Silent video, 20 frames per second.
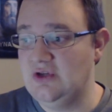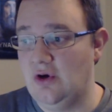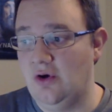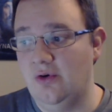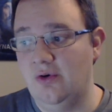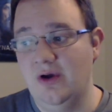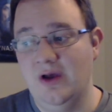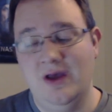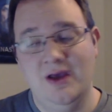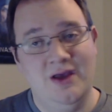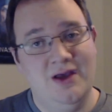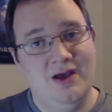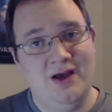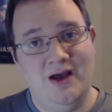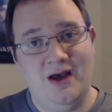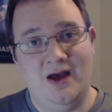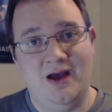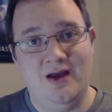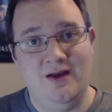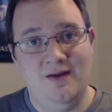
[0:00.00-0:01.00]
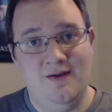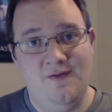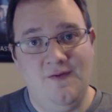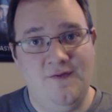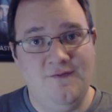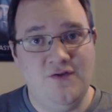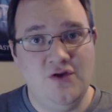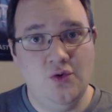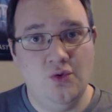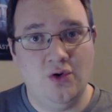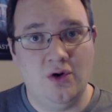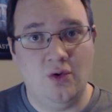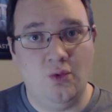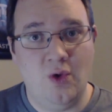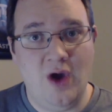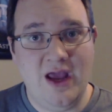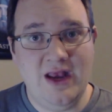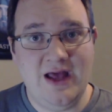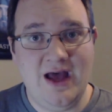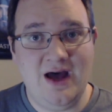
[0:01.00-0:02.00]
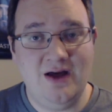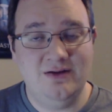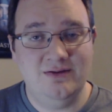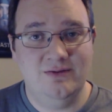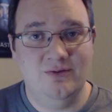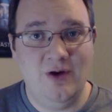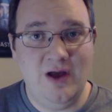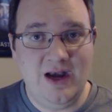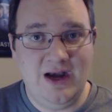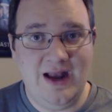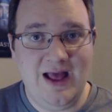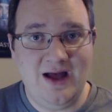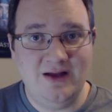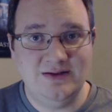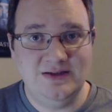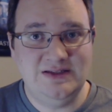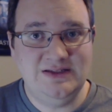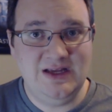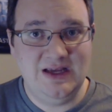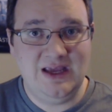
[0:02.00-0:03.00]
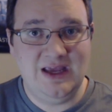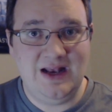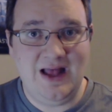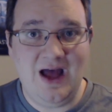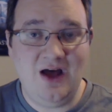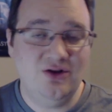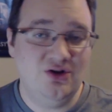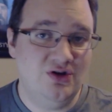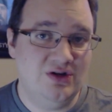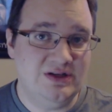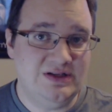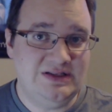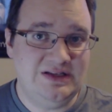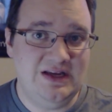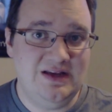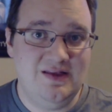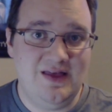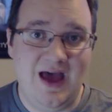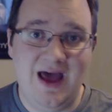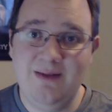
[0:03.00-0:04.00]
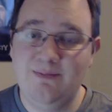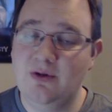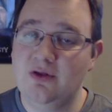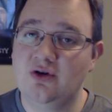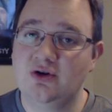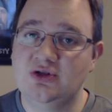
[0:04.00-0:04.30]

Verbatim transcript: So, uh, if you want to wait out, wait it out and stick it out, you can see that.